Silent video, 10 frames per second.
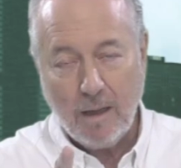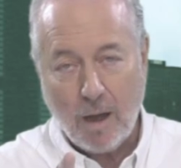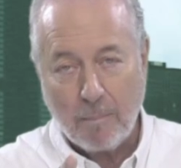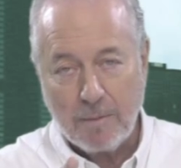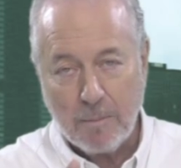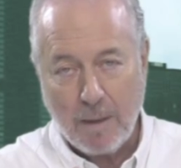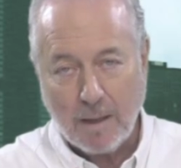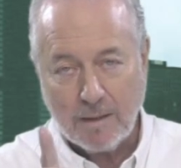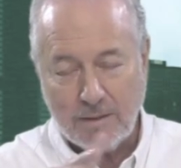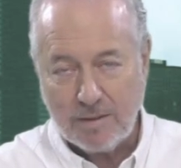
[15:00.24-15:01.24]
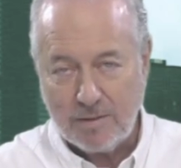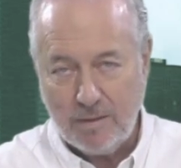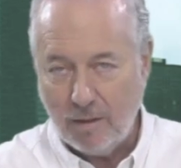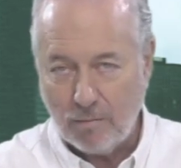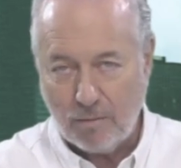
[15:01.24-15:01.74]
ophthalmologist,
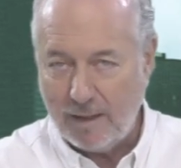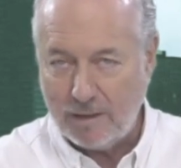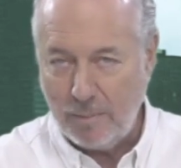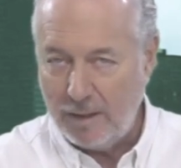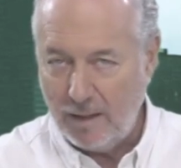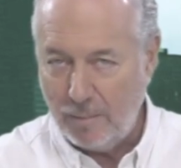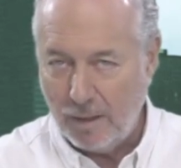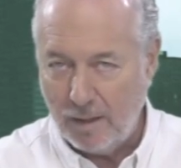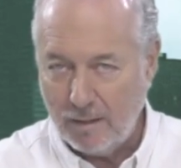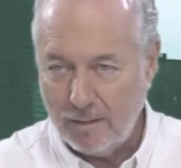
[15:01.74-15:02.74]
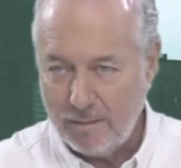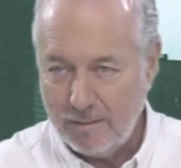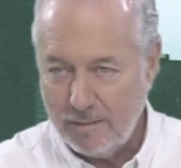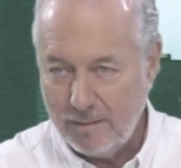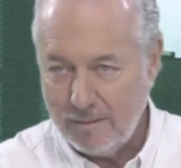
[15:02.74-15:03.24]
don't write me an email.
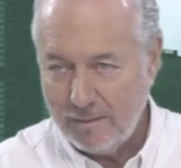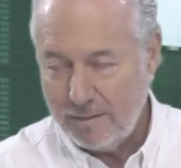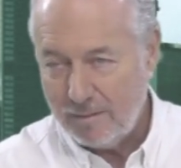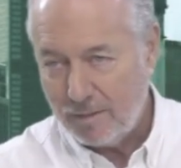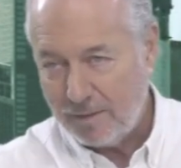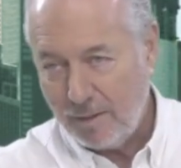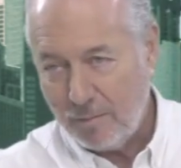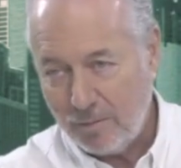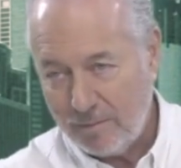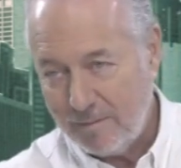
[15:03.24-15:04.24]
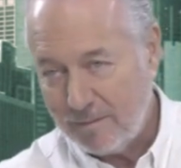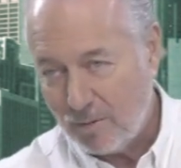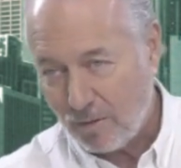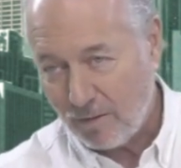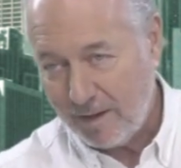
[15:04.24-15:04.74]
Recibo
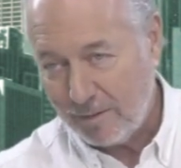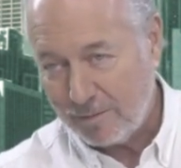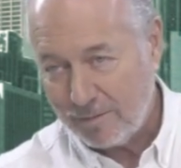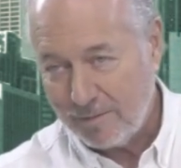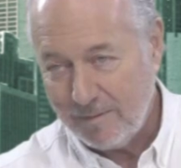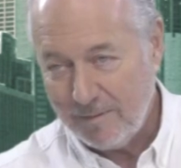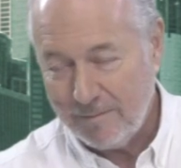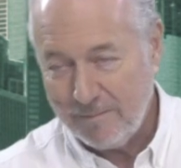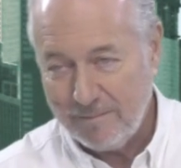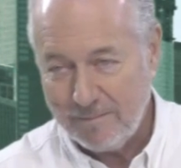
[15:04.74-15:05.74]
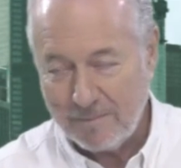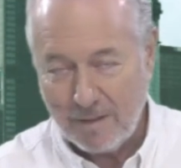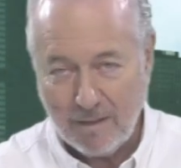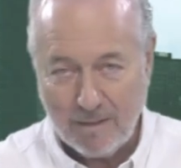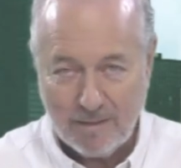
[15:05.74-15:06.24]
correos,
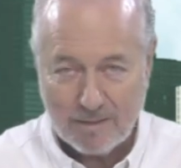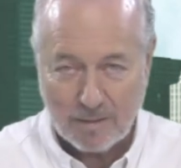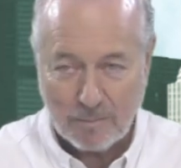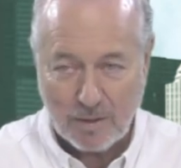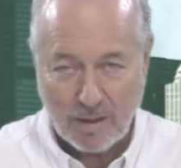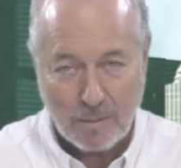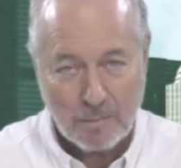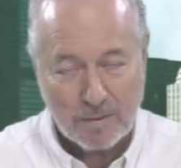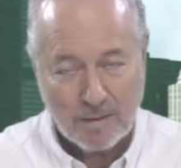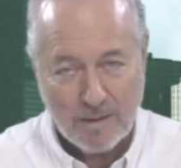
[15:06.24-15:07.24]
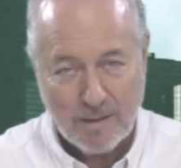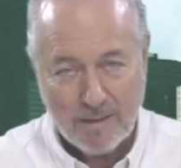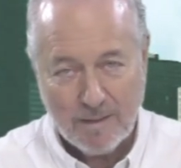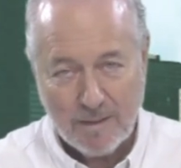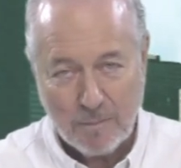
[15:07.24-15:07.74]
sometimes
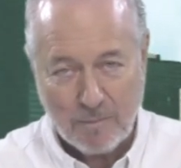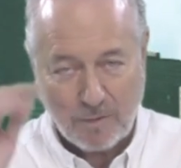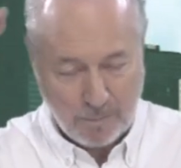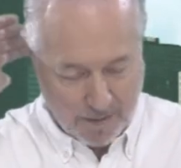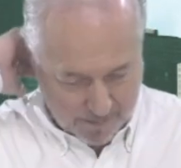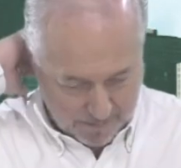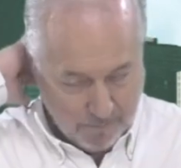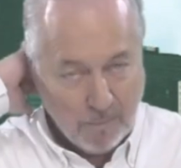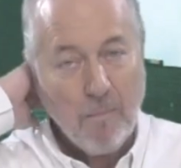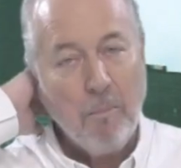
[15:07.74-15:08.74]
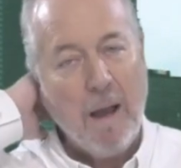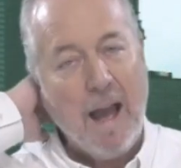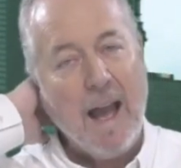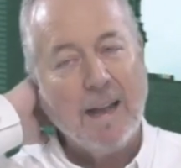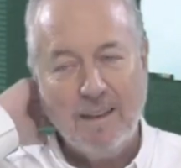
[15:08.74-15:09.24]
for my
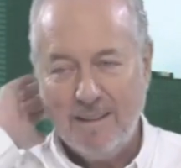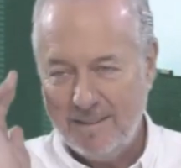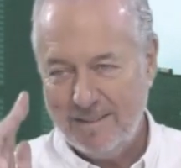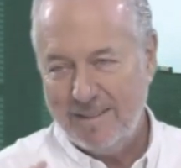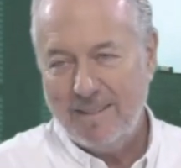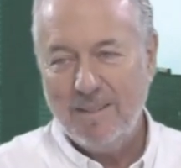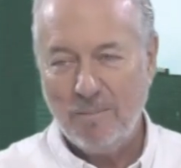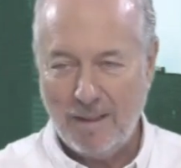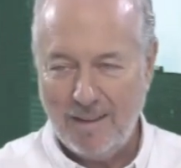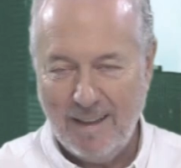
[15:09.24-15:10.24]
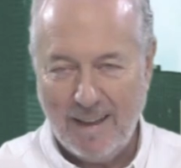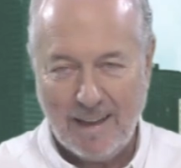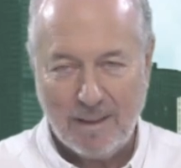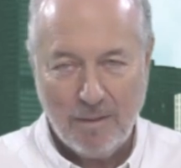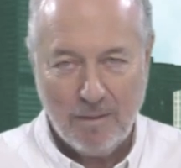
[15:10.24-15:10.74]
back, my
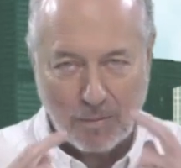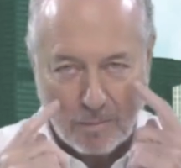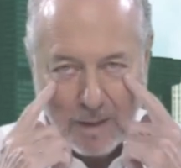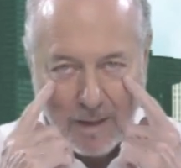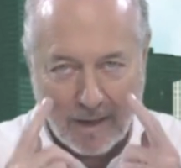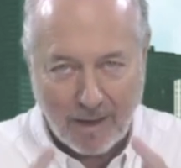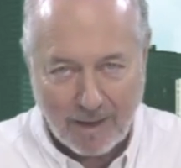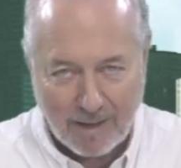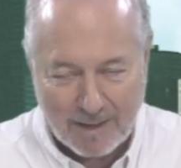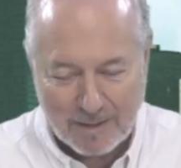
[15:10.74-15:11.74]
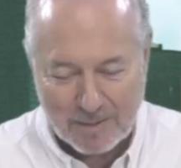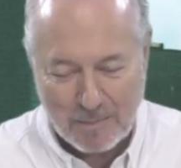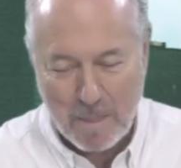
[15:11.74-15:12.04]
neck, for my eyes.